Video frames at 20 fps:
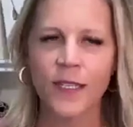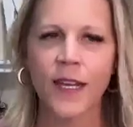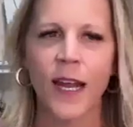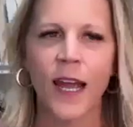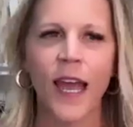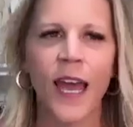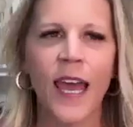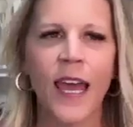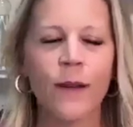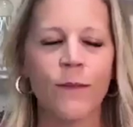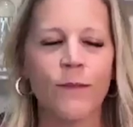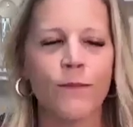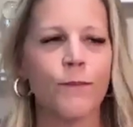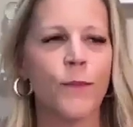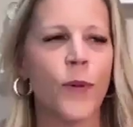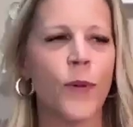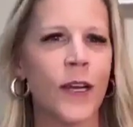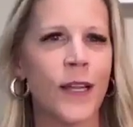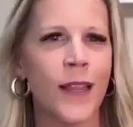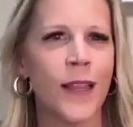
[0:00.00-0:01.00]
I had a
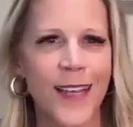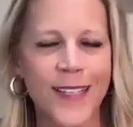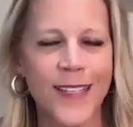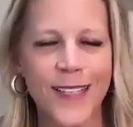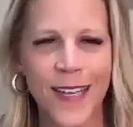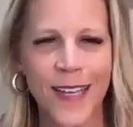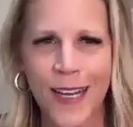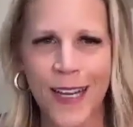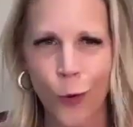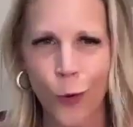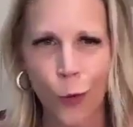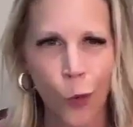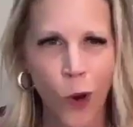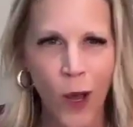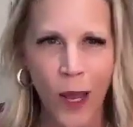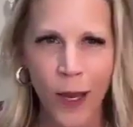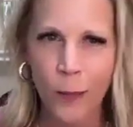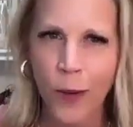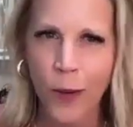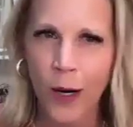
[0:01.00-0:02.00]
party last night at a
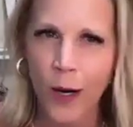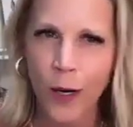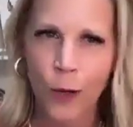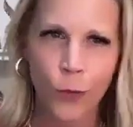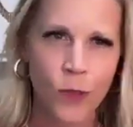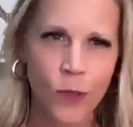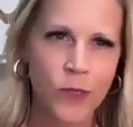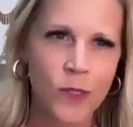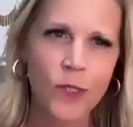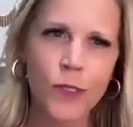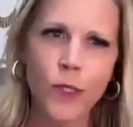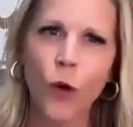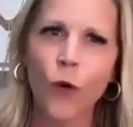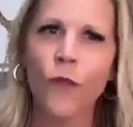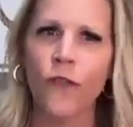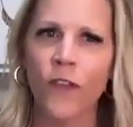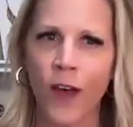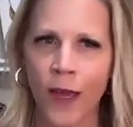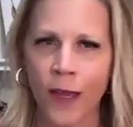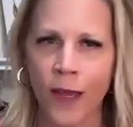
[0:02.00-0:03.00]
wine bar. It was
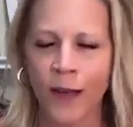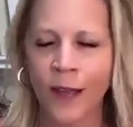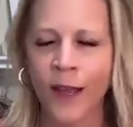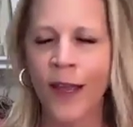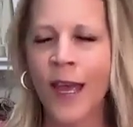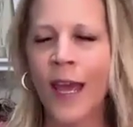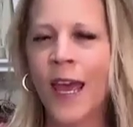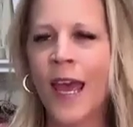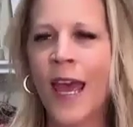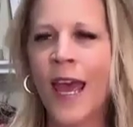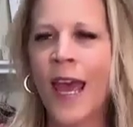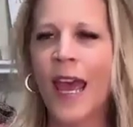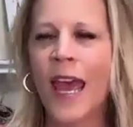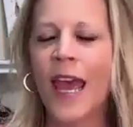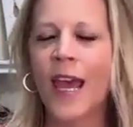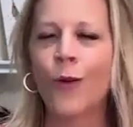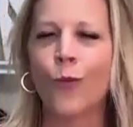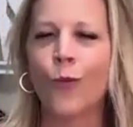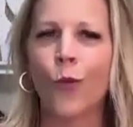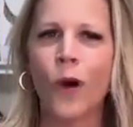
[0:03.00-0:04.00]
so fun.
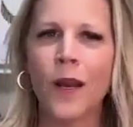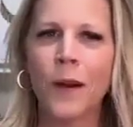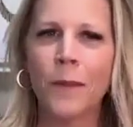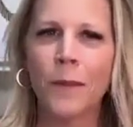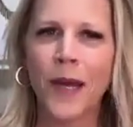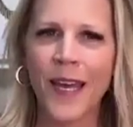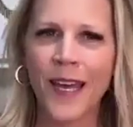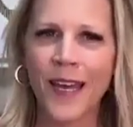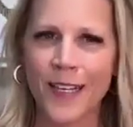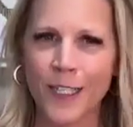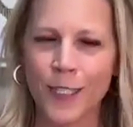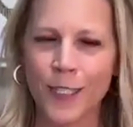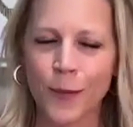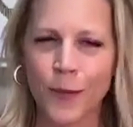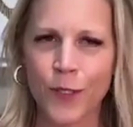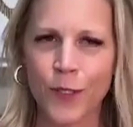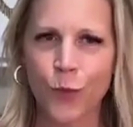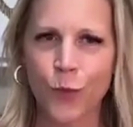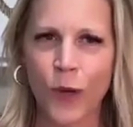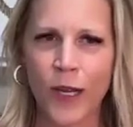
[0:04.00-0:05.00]
And one of my
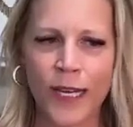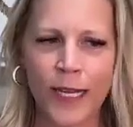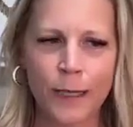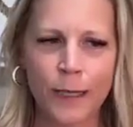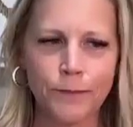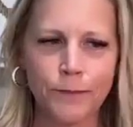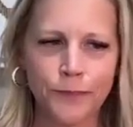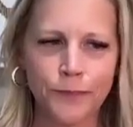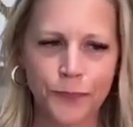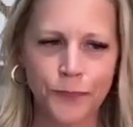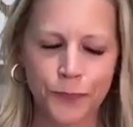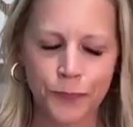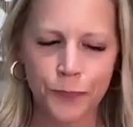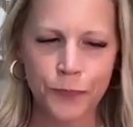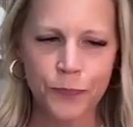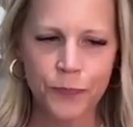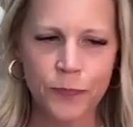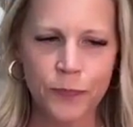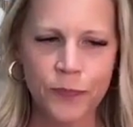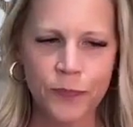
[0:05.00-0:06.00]
customers, Wendy,
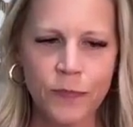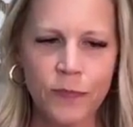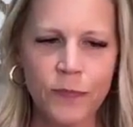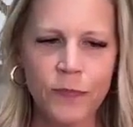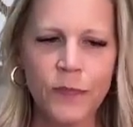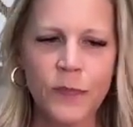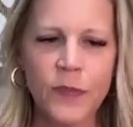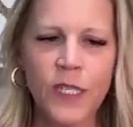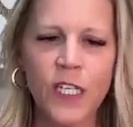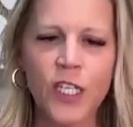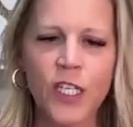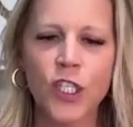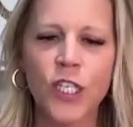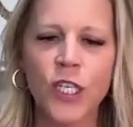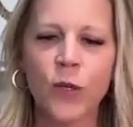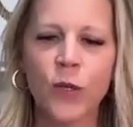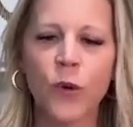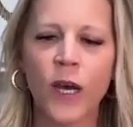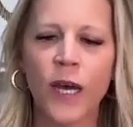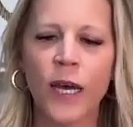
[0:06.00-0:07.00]

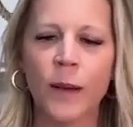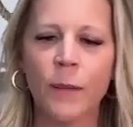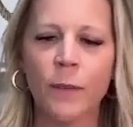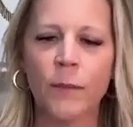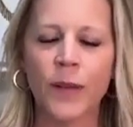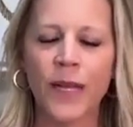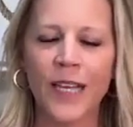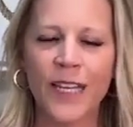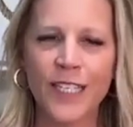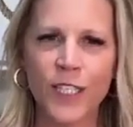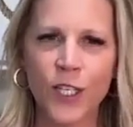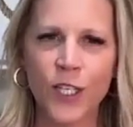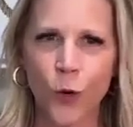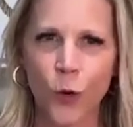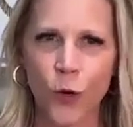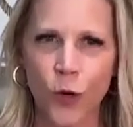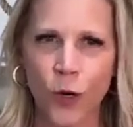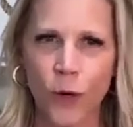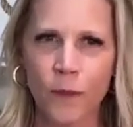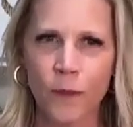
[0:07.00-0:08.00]
she placed an
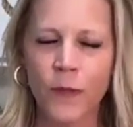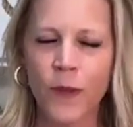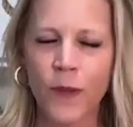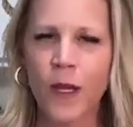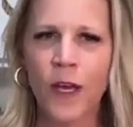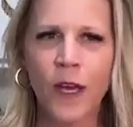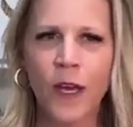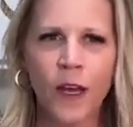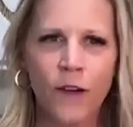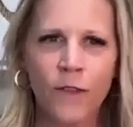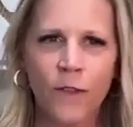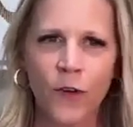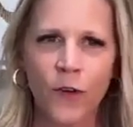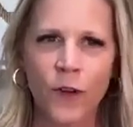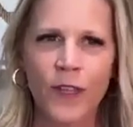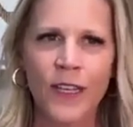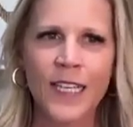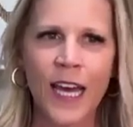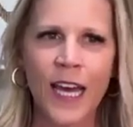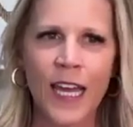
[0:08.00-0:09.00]
order
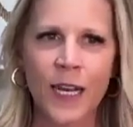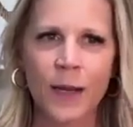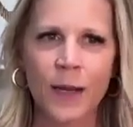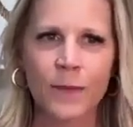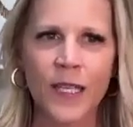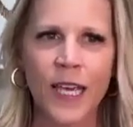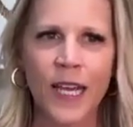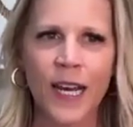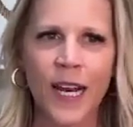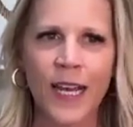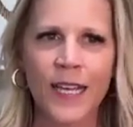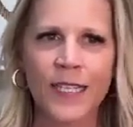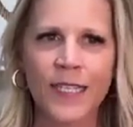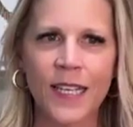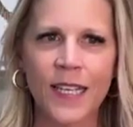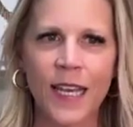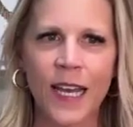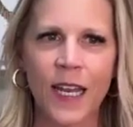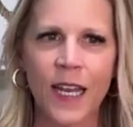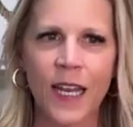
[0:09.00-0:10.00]
for these items. And I
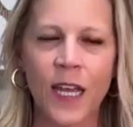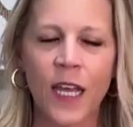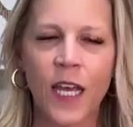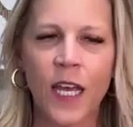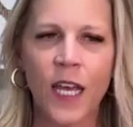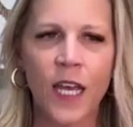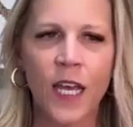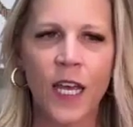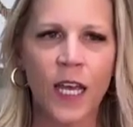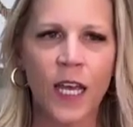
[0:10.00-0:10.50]
said,